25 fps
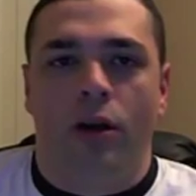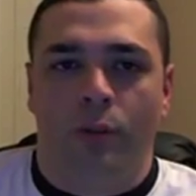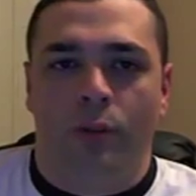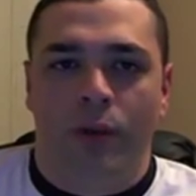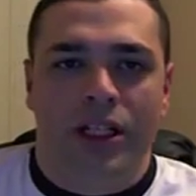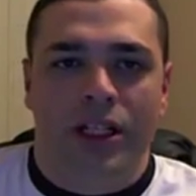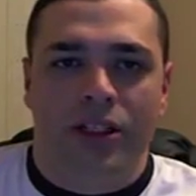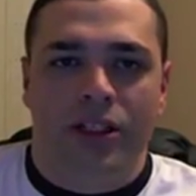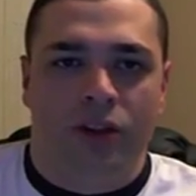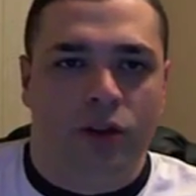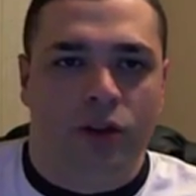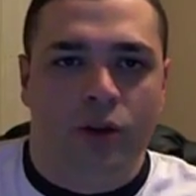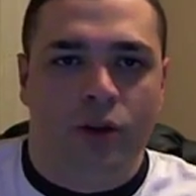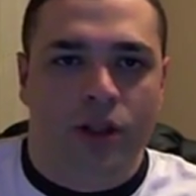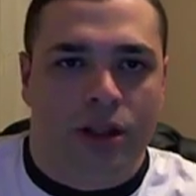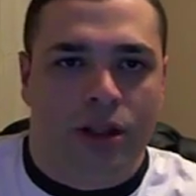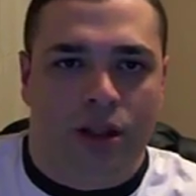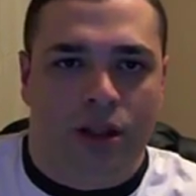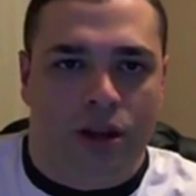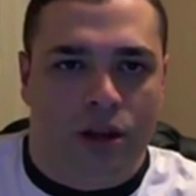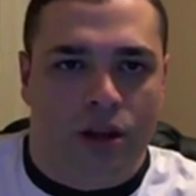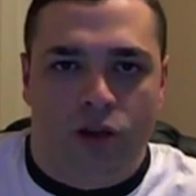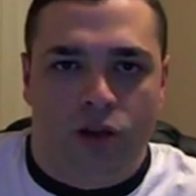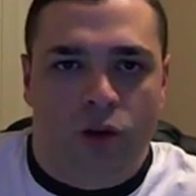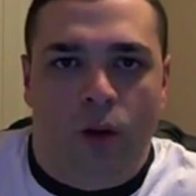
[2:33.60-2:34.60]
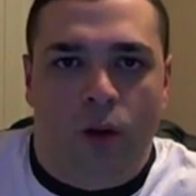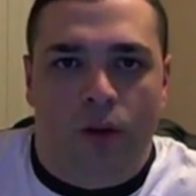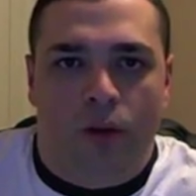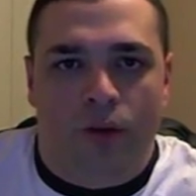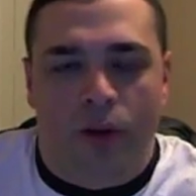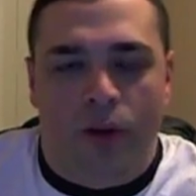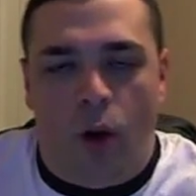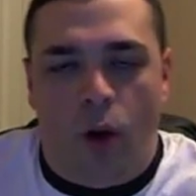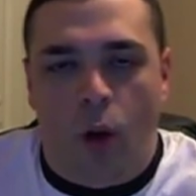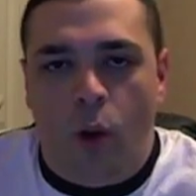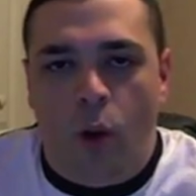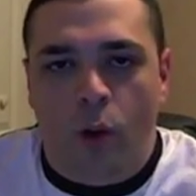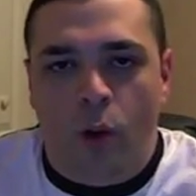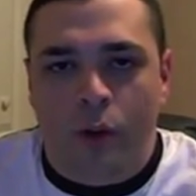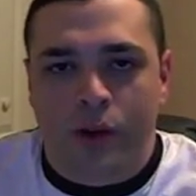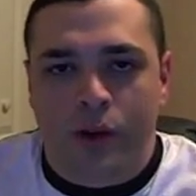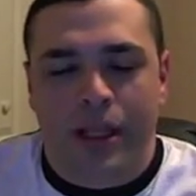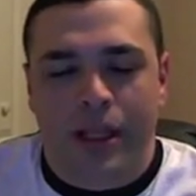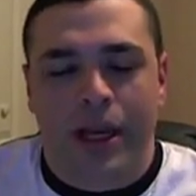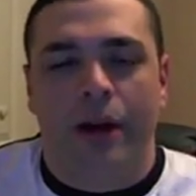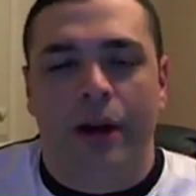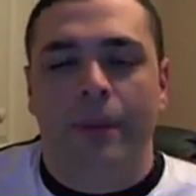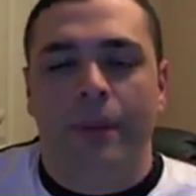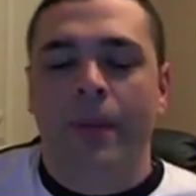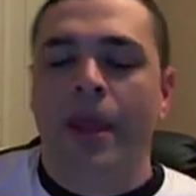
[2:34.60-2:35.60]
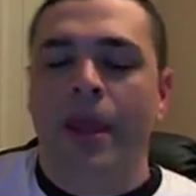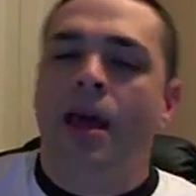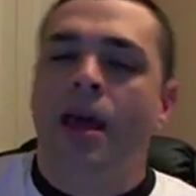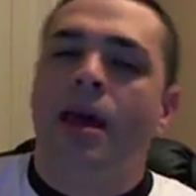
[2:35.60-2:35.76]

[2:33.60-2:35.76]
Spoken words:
When he's losing control of the hose there.